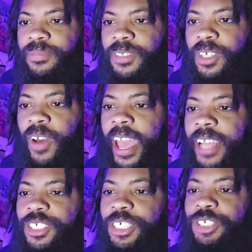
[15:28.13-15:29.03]
So
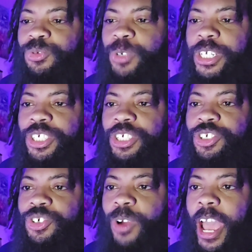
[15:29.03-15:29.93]
as he's reaching,
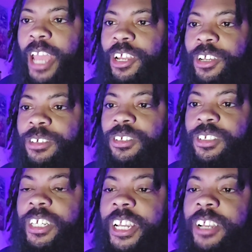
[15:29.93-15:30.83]
trying
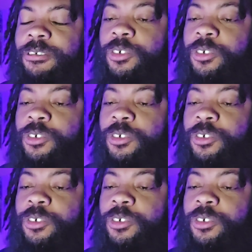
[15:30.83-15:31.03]
to